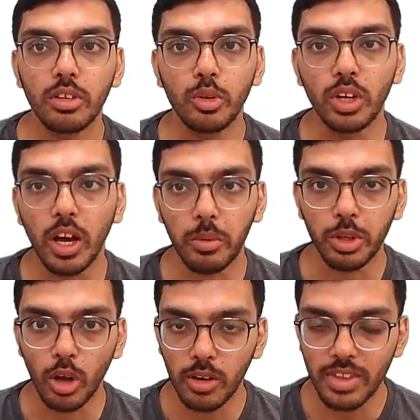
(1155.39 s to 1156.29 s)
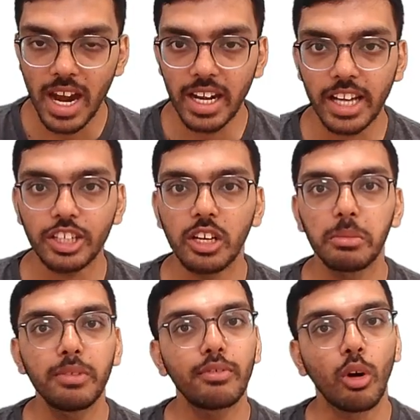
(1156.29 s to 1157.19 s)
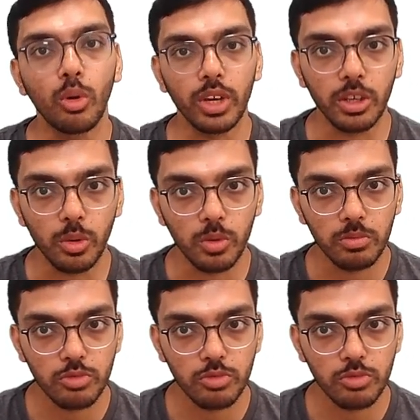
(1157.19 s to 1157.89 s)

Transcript: Good luck with all of that. I shall be following you.